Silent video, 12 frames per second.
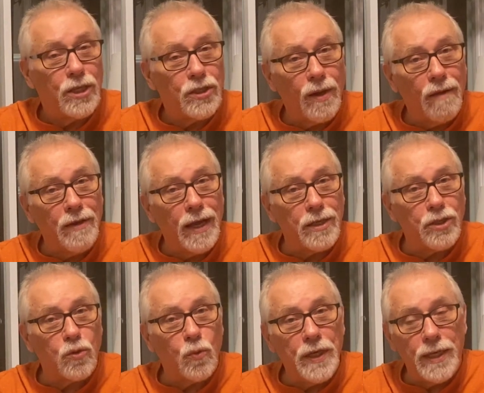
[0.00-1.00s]
So I've got a
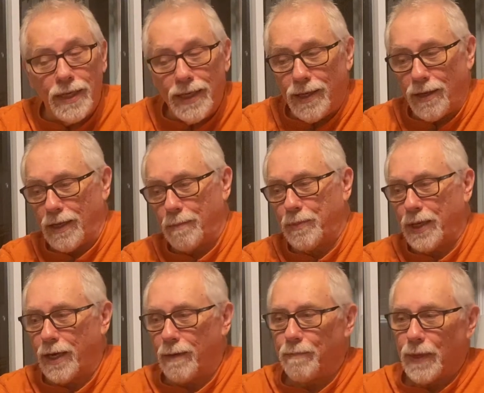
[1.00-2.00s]
sweet deal up
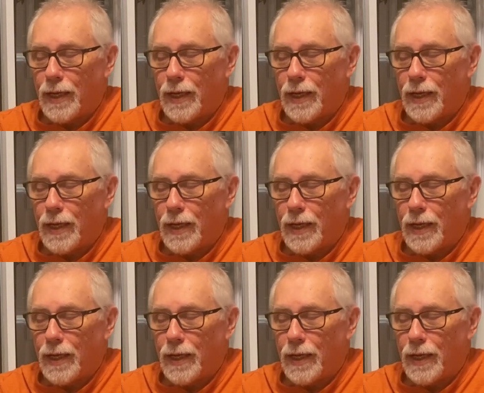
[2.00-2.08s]
there.